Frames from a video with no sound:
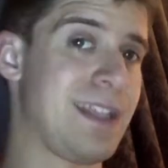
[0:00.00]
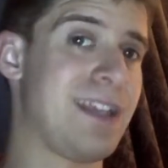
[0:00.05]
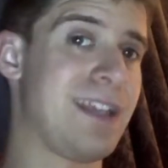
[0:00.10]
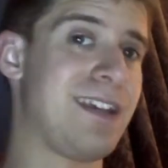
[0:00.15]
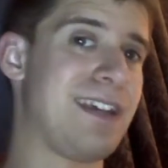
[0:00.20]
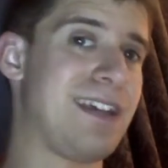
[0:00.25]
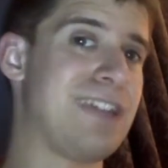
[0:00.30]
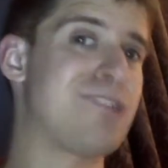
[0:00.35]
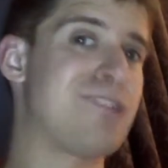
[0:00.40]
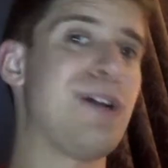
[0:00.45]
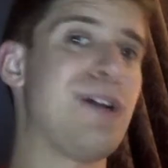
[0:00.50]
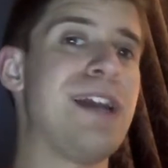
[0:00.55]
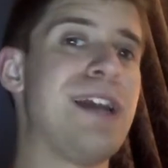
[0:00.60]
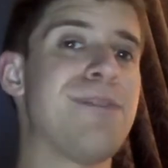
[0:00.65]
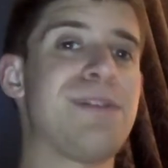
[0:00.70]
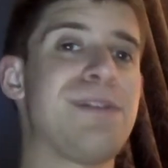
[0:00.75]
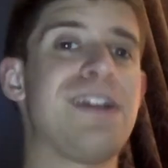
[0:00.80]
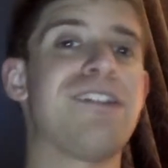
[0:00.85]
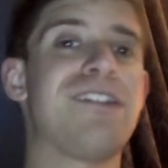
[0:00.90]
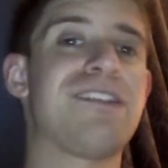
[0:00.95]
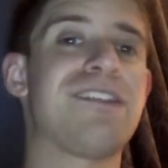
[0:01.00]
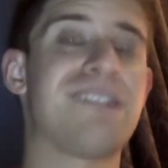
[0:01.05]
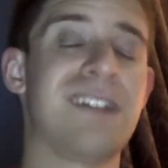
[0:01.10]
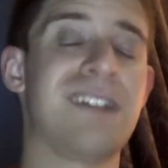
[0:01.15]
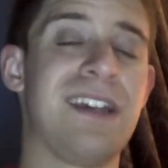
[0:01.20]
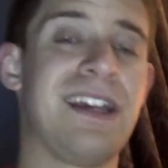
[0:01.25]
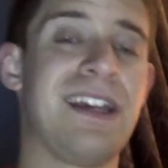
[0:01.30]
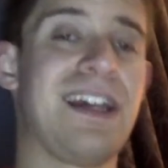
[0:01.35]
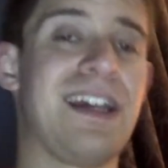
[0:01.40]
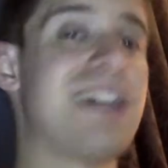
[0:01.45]
And so Adam Pearce
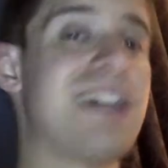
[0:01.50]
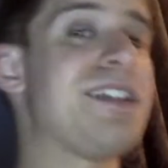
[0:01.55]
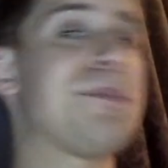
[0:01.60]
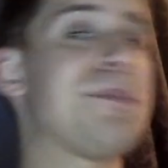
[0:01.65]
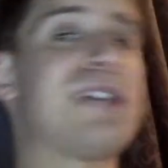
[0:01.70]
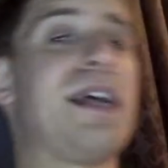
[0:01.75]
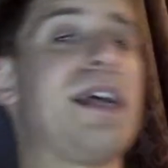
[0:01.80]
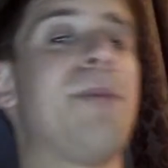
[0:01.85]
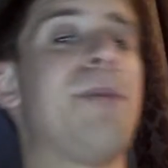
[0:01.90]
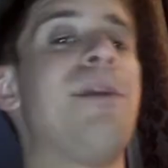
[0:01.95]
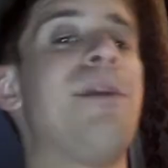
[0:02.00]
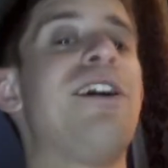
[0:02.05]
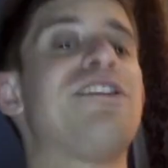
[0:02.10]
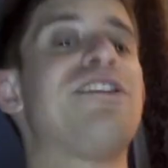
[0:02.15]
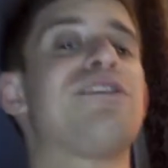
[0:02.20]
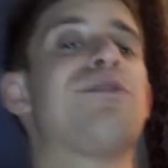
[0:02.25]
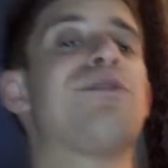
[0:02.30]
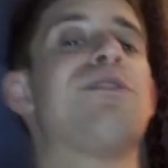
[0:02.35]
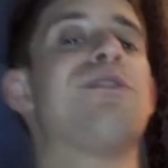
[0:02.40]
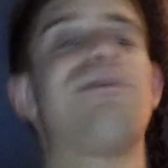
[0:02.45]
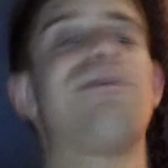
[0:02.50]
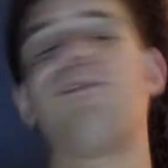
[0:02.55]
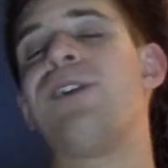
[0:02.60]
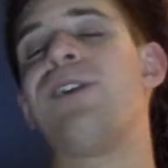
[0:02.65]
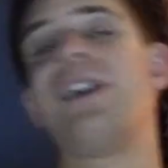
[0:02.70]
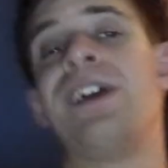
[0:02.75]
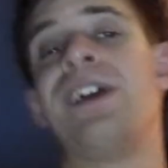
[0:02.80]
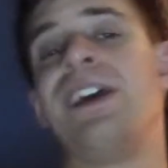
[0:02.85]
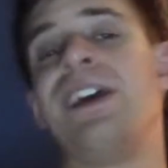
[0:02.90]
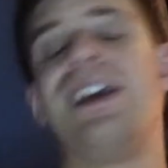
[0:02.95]
ended up telling Mansoor
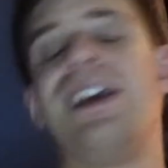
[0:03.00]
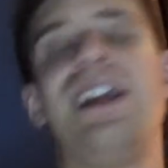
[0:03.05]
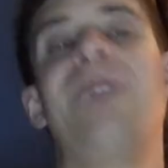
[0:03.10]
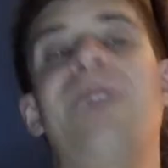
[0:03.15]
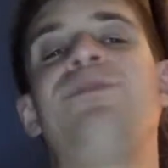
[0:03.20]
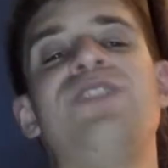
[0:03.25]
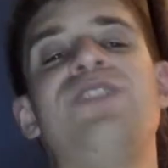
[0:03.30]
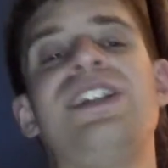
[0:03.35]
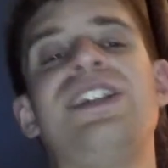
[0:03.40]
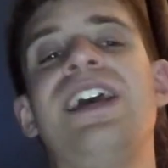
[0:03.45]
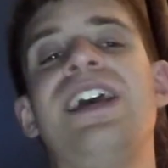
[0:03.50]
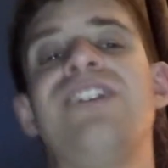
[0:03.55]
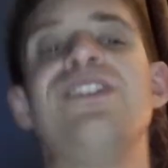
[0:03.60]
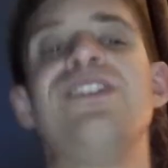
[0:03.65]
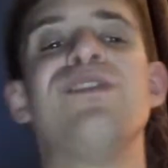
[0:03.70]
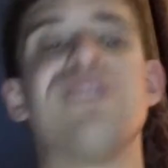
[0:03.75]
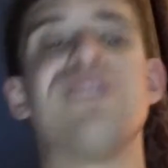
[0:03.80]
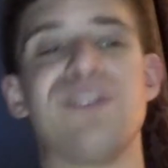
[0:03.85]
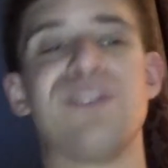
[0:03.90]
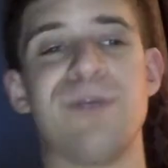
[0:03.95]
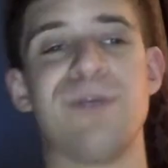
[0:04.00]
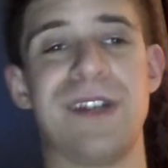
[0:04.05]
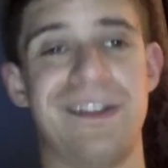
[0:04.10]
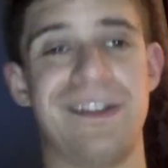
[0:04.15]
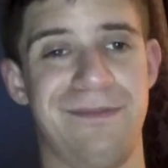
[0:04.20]
for him to get used to it.